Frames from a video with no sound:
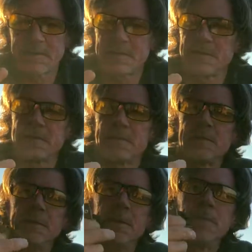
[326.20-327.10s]
this is,
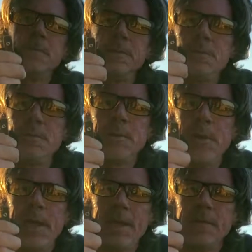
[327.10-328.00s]
you know, human
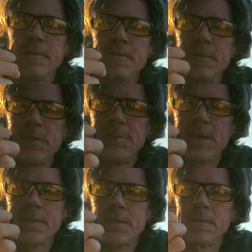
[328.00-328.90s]
made and somebody's
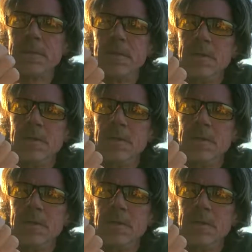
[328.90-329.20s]
back there